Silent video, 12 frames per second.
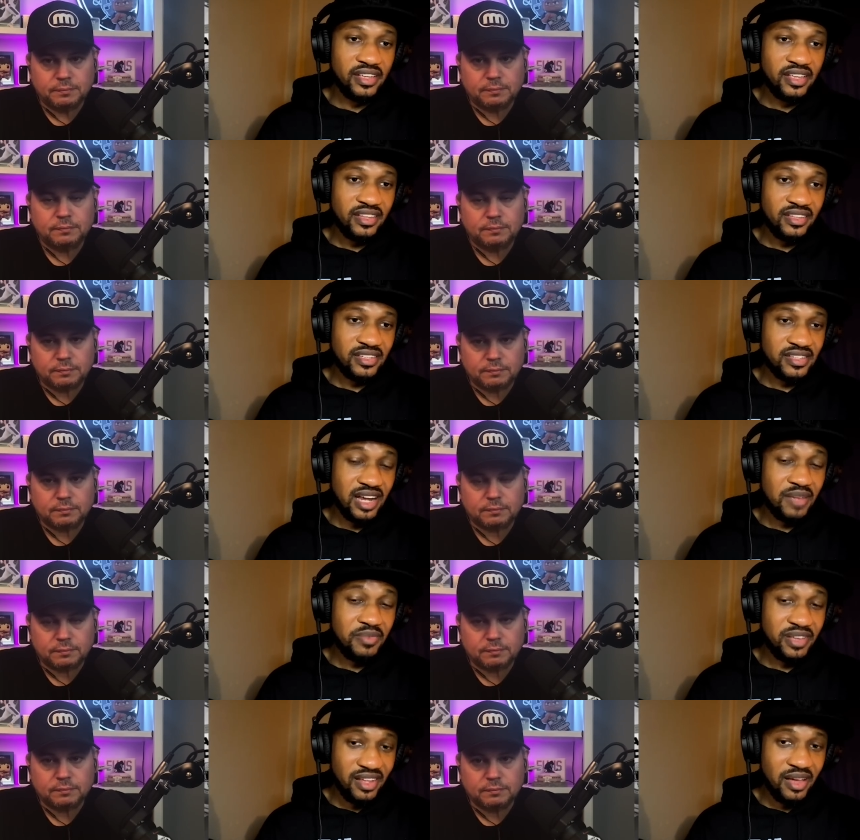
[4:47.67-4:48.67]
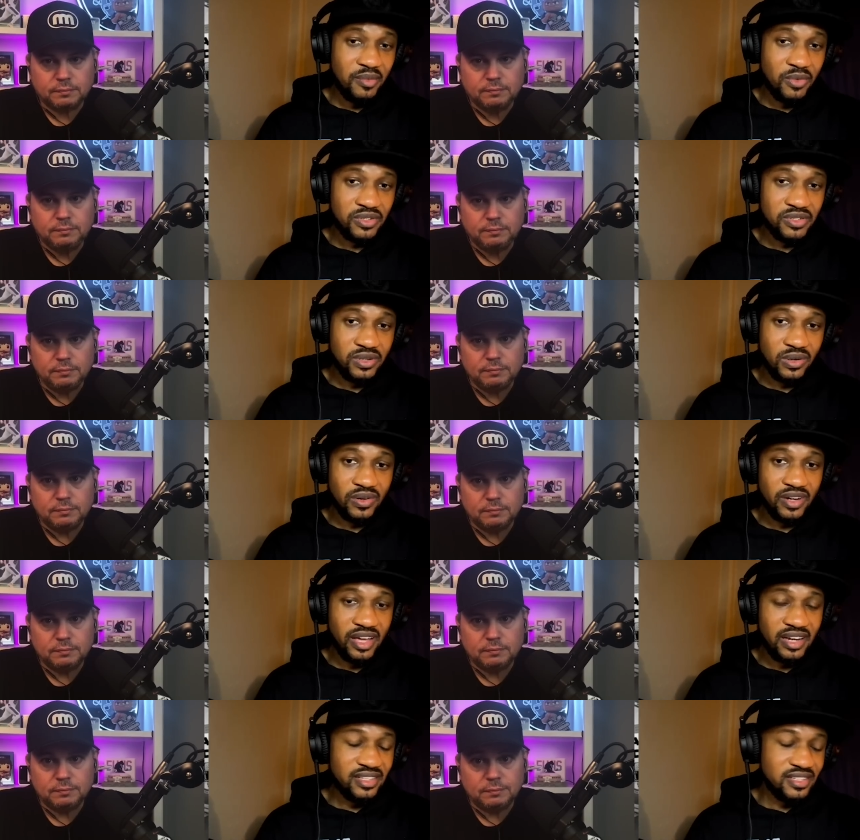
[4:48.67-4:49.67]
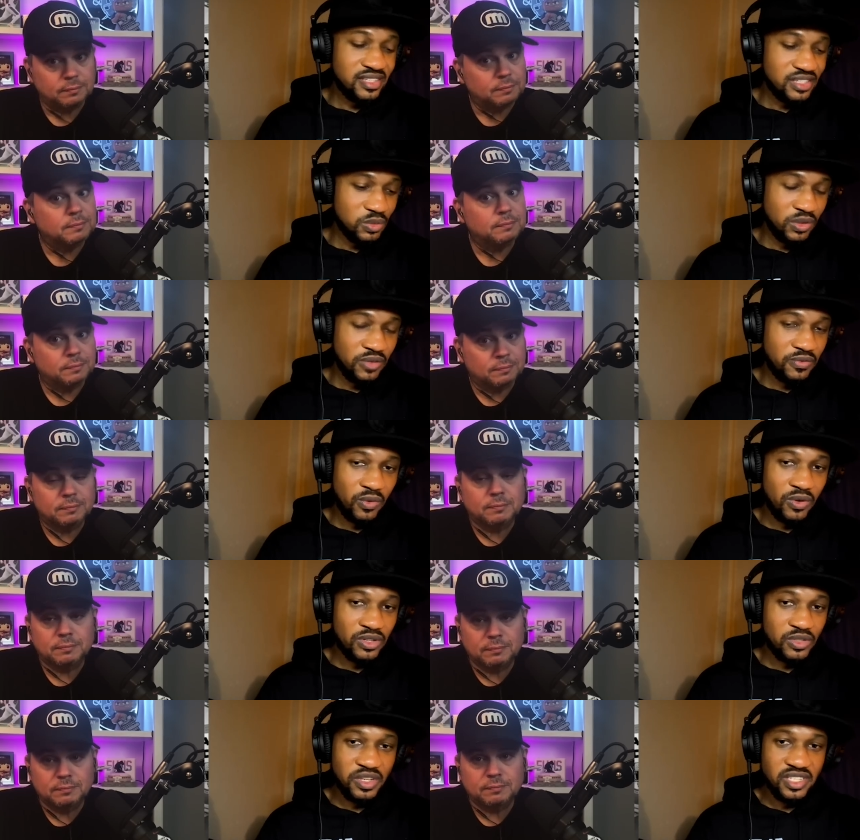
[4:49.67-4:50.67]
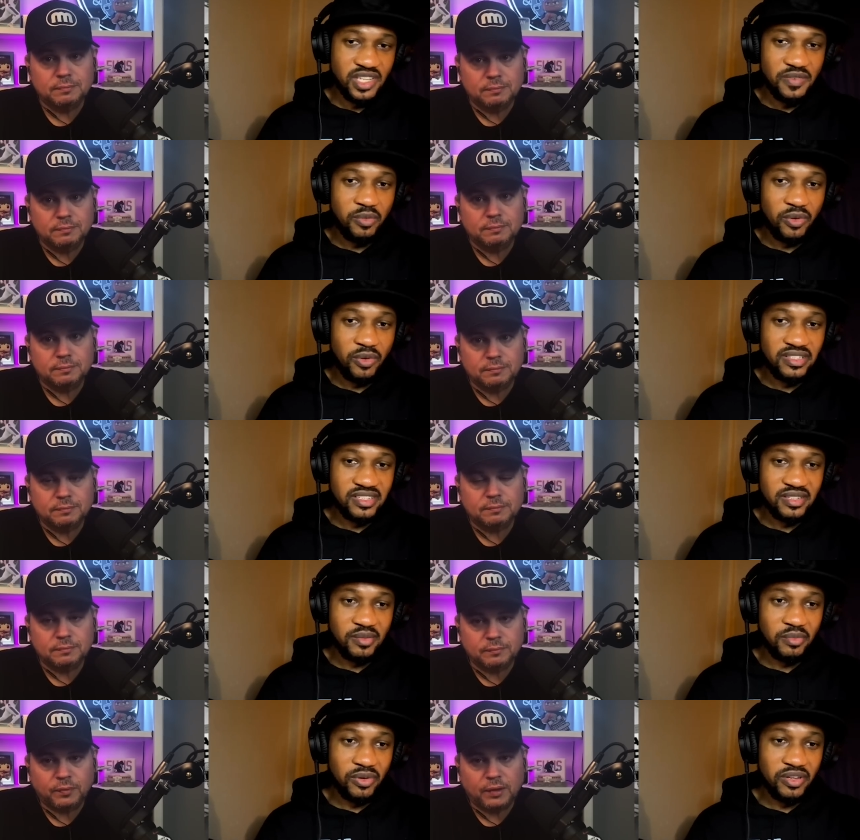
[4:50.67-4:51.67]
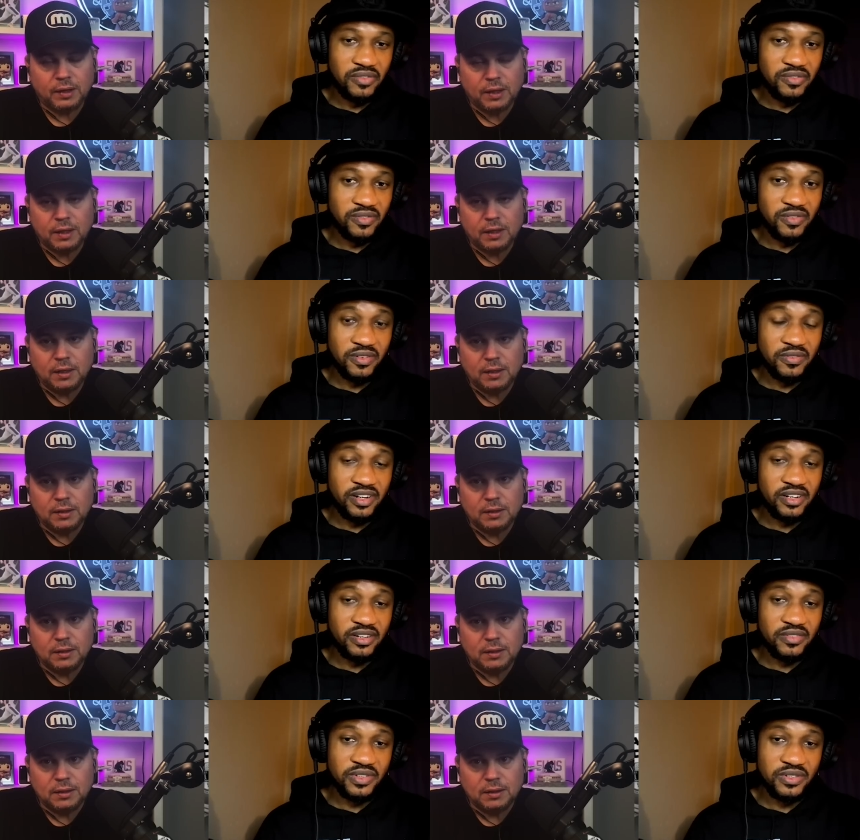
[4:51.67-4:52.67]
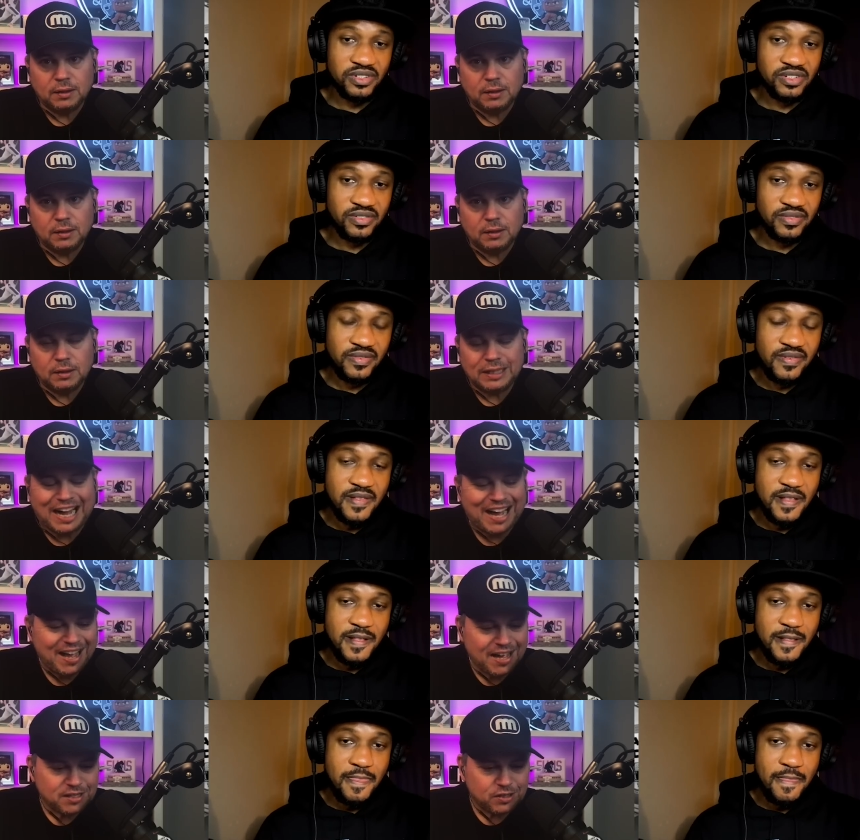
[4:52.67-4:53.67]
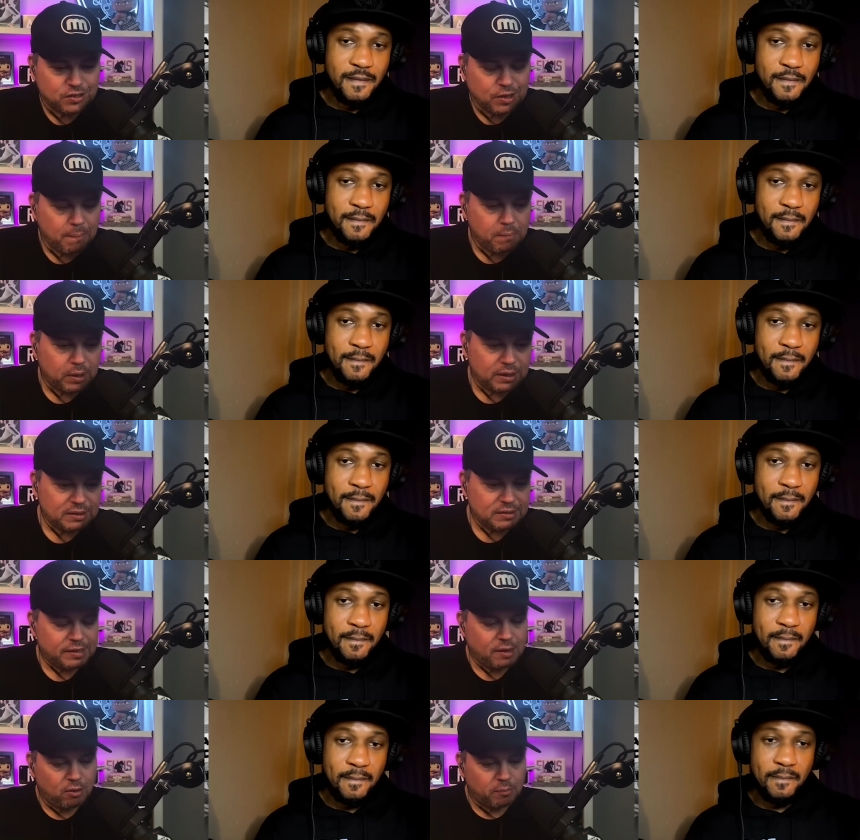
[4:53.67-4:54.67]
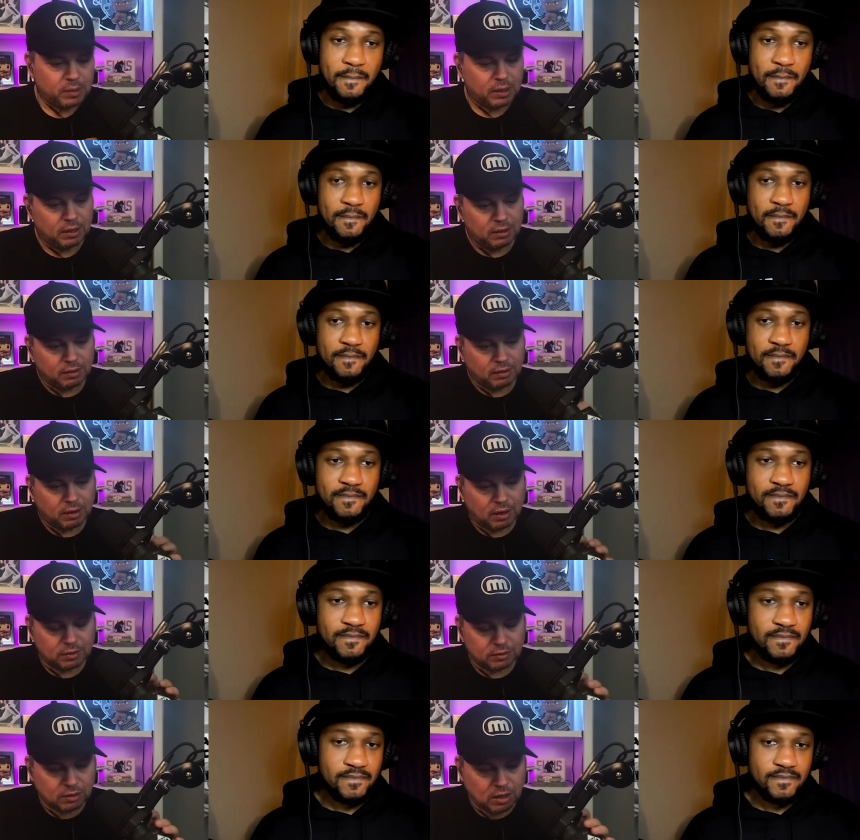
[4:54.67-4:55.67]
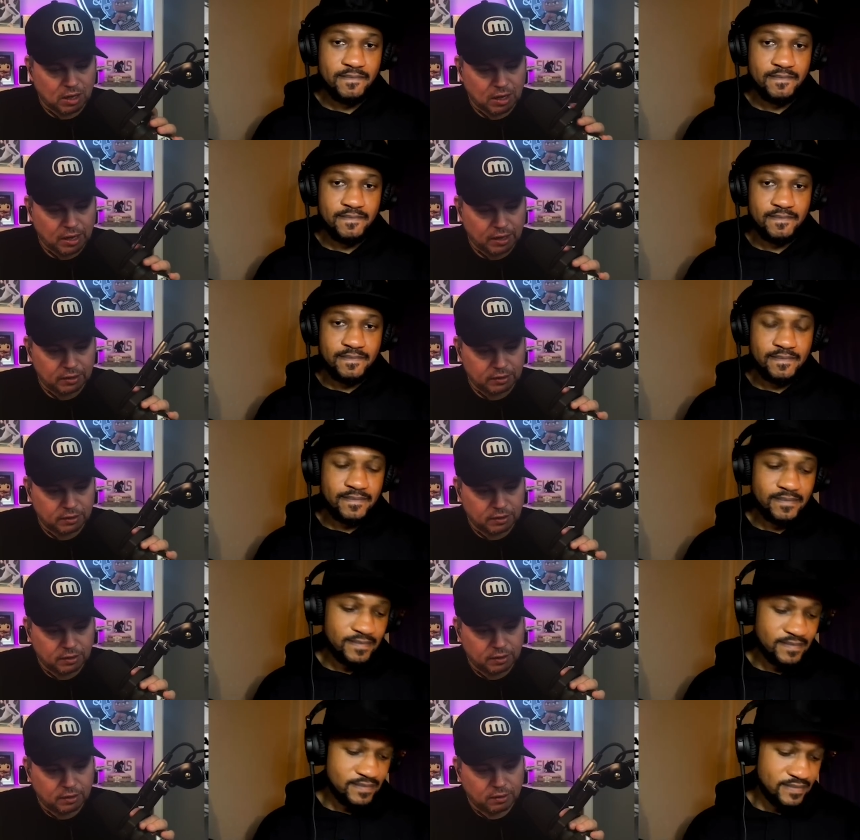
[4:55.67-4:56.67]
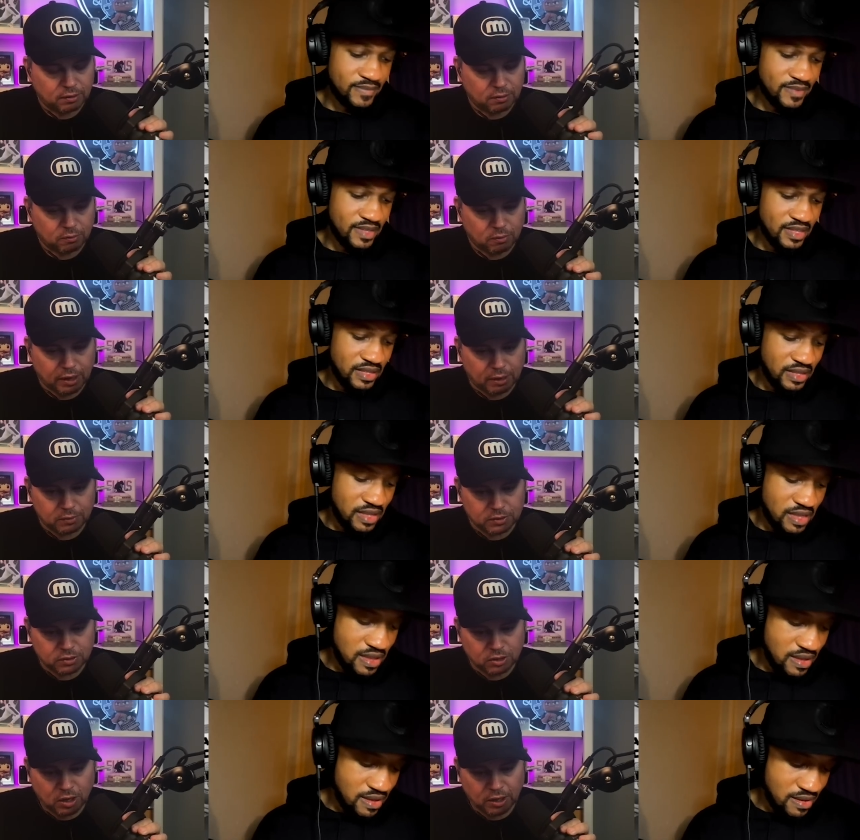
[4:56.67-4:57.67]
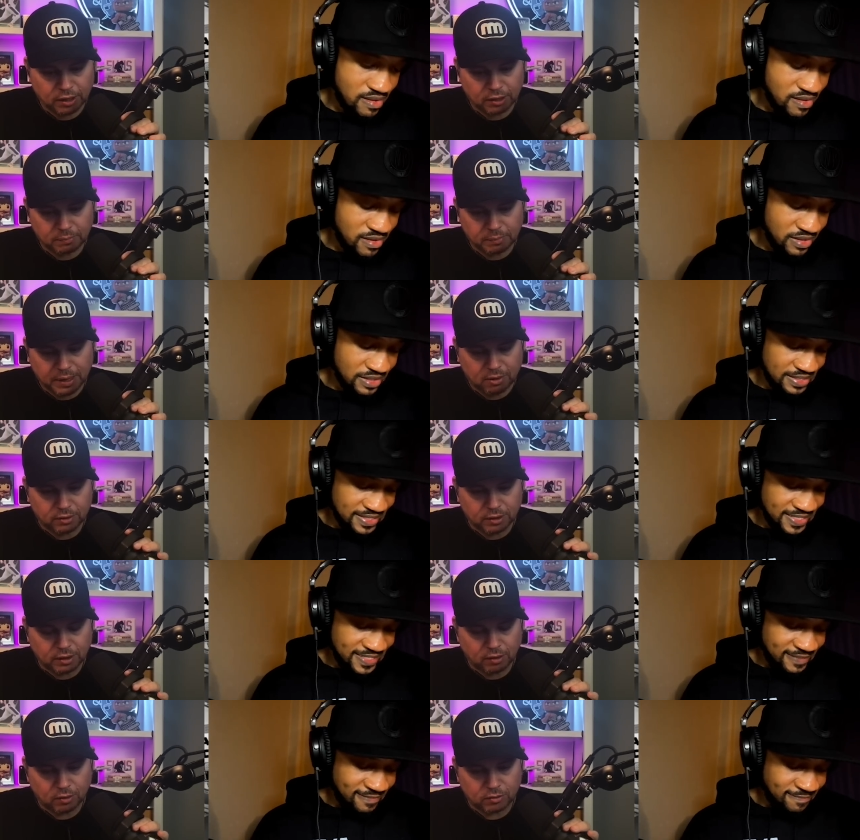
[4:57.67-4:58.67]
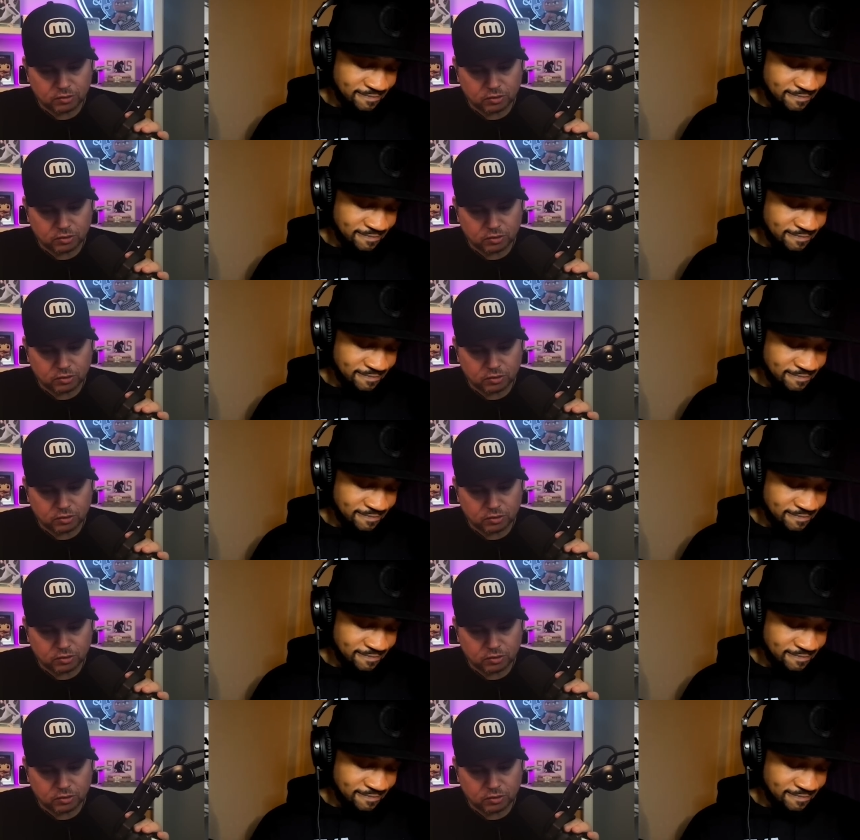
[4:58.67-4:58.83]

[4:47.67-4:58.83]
Speaker 1: there's got to be a lot more scoring. I need to see twenty-four, twenty-seven points at some point in the very near future.
Speaker 2: I had somebody tell me online when I was talking about uh, or,